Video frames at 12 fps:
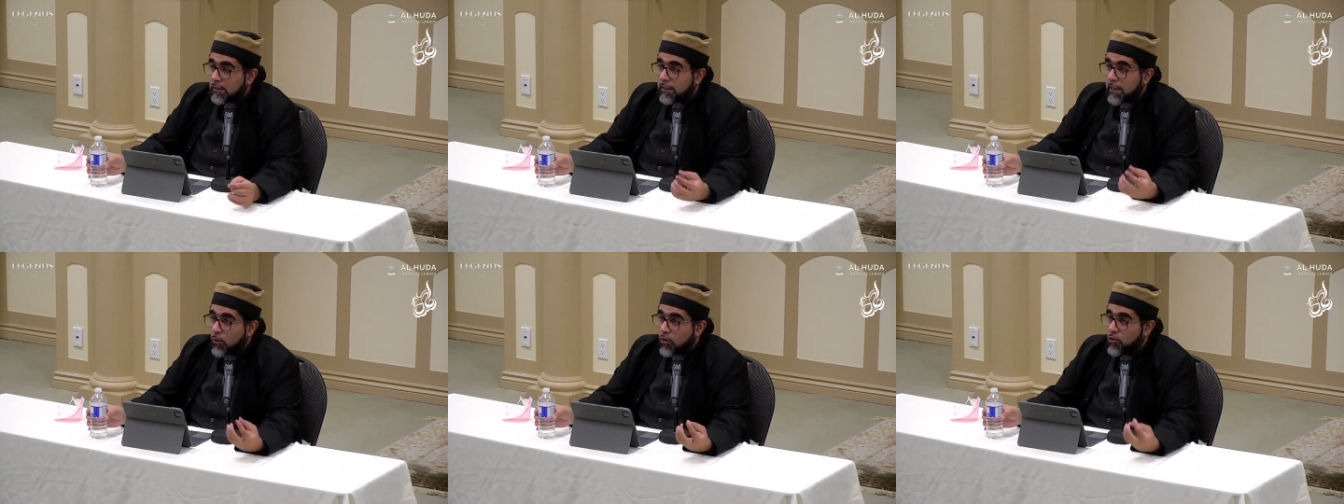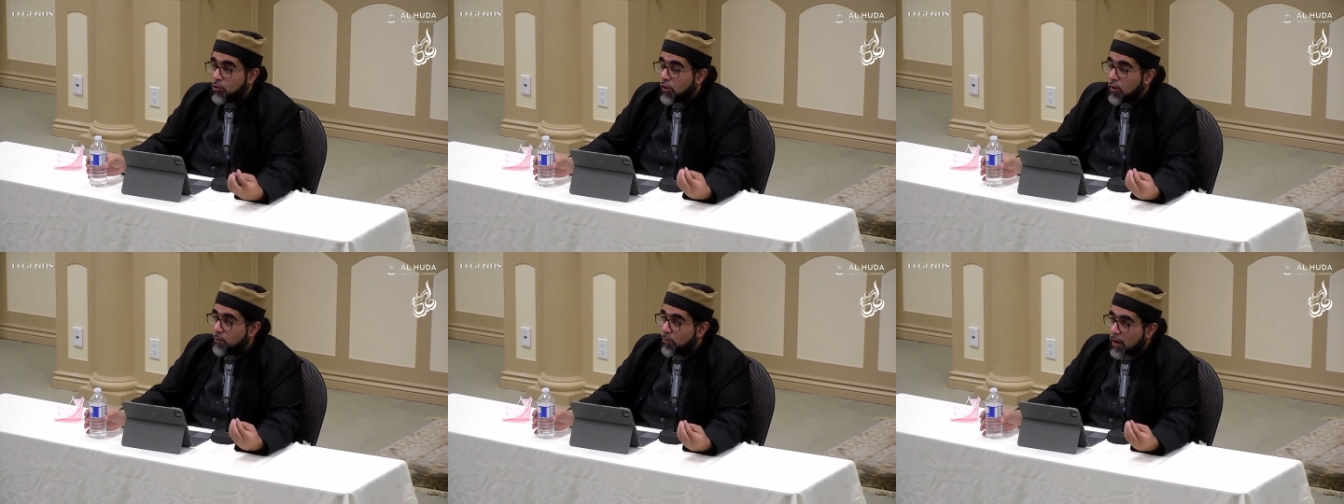they were so
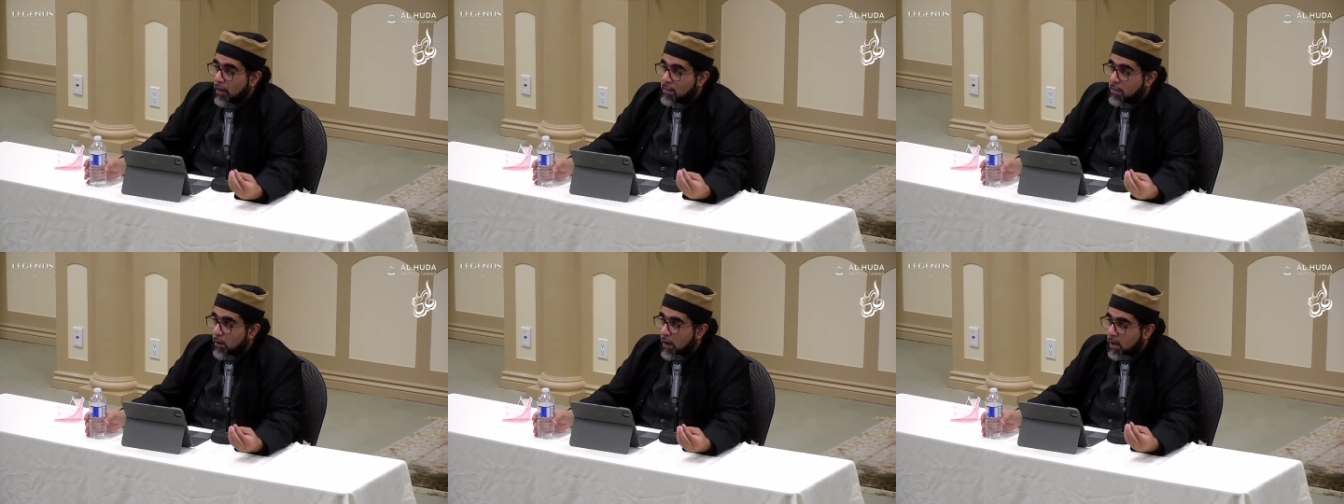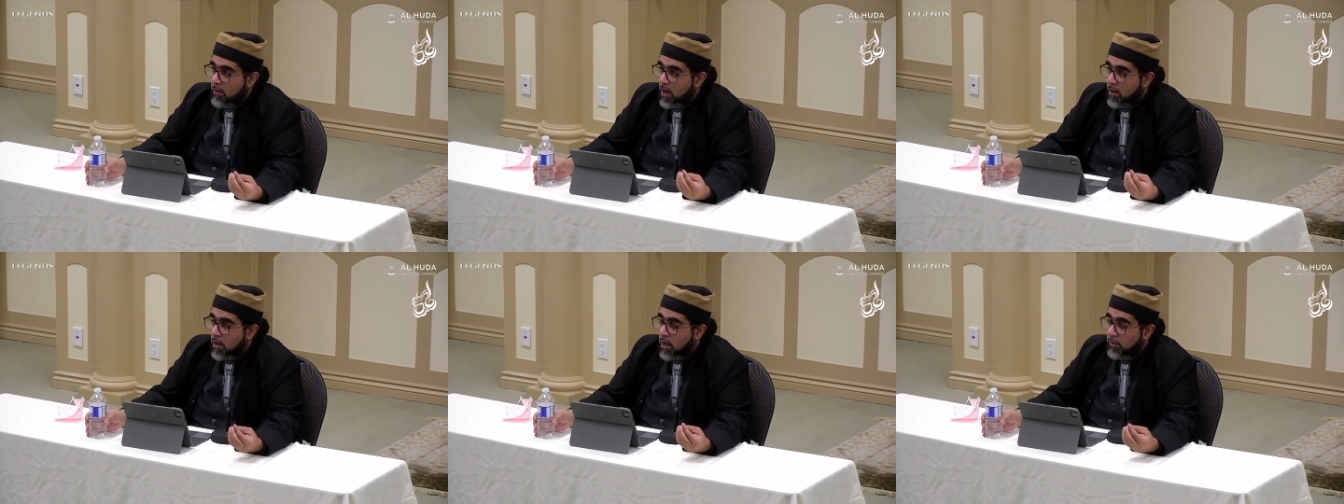impressed by
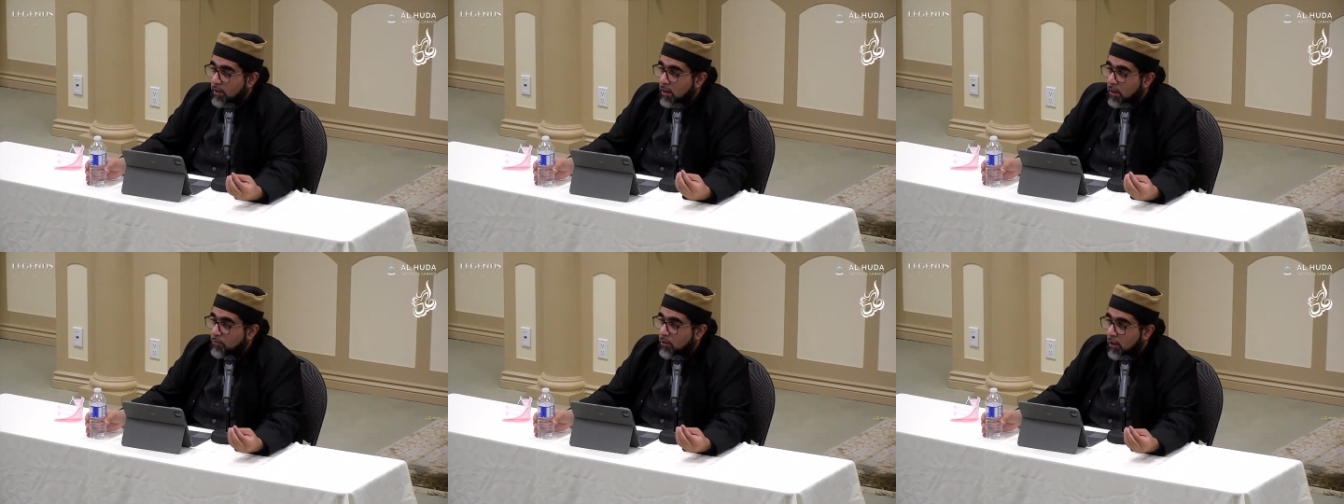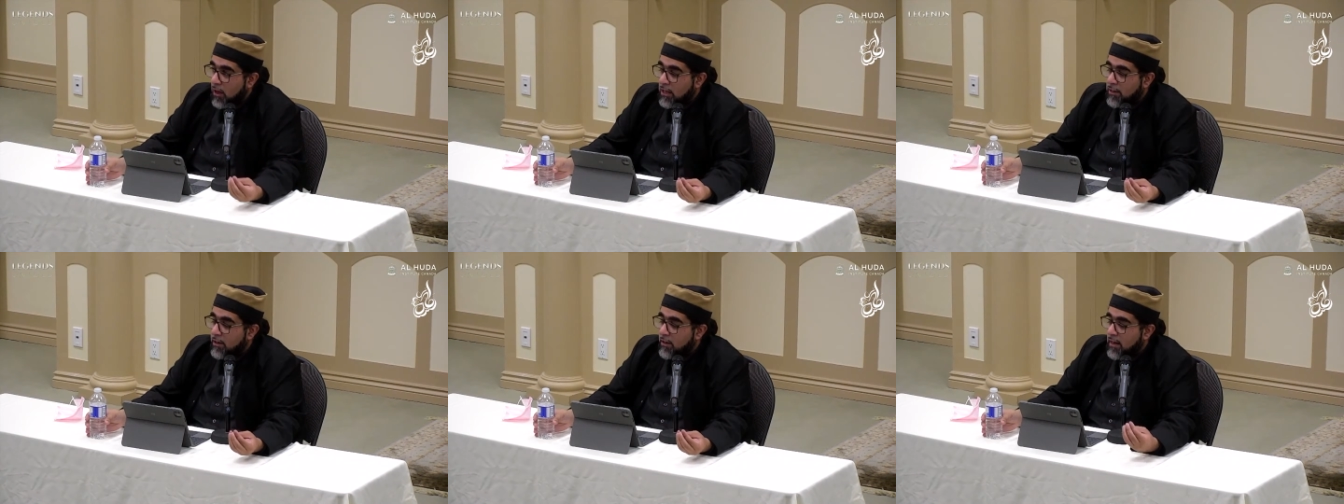Imam Amir Abdul
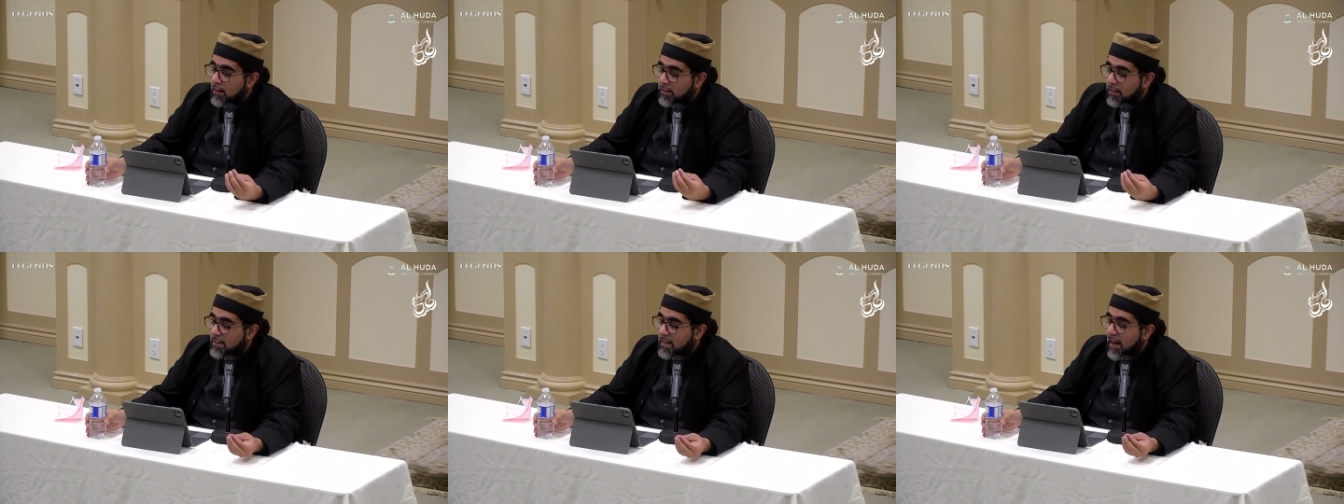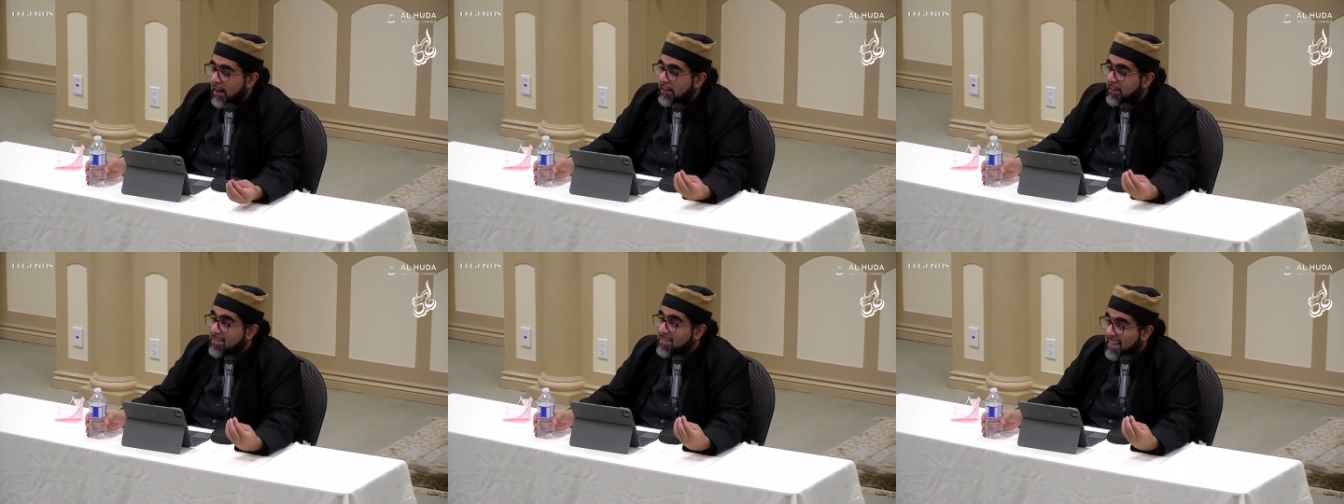Qadir Al
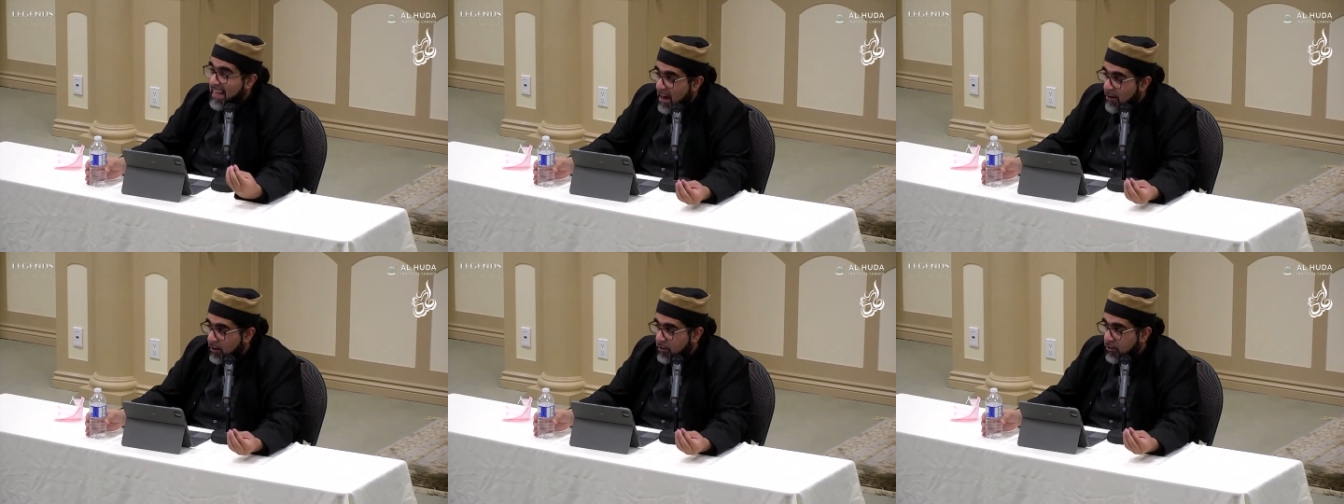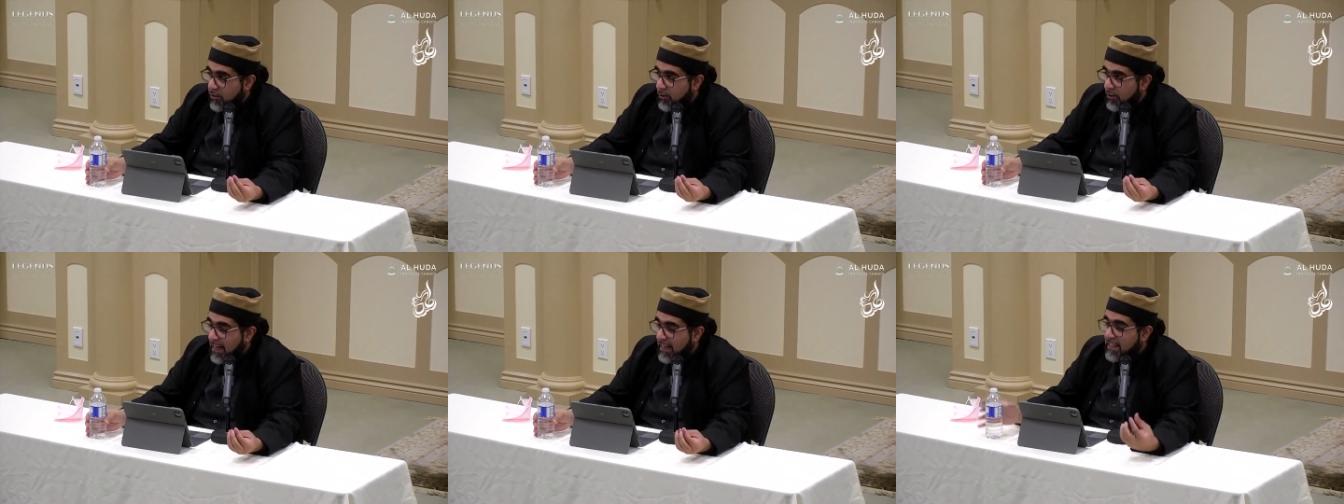Jazairi's
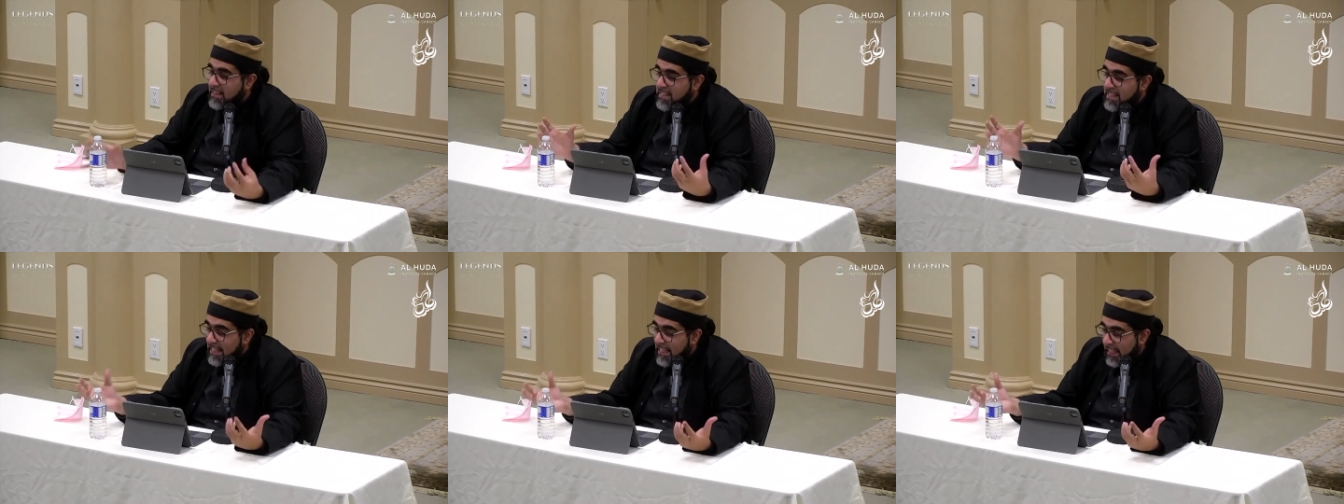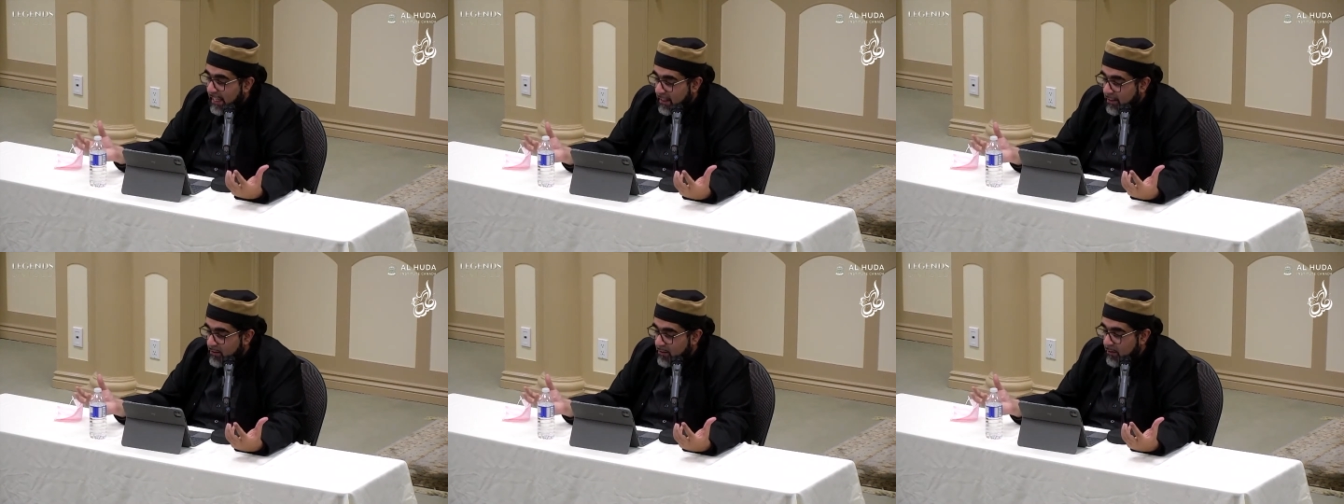character and his
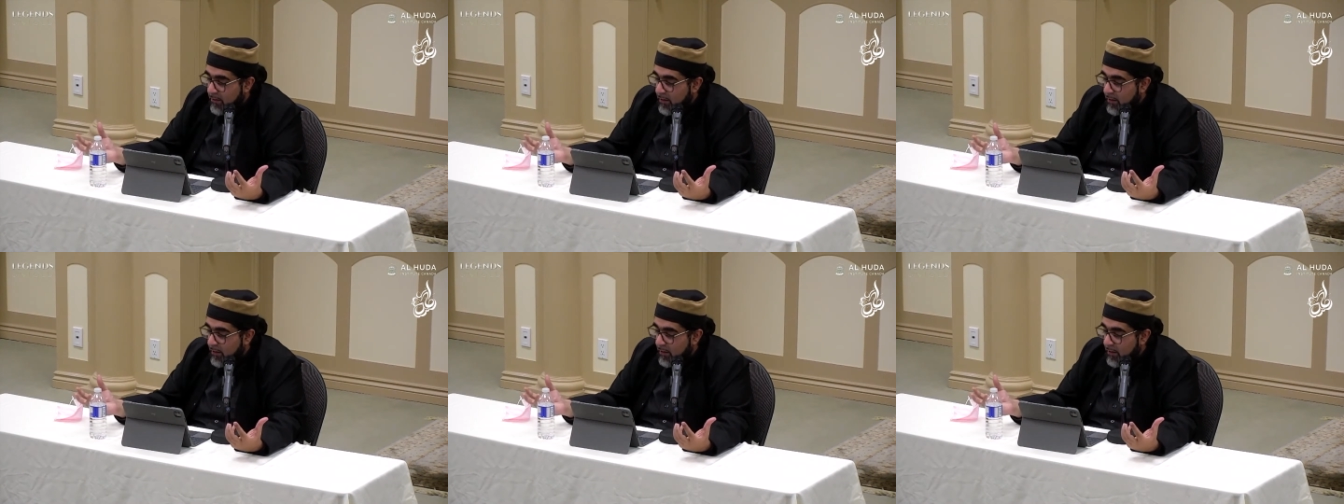dealings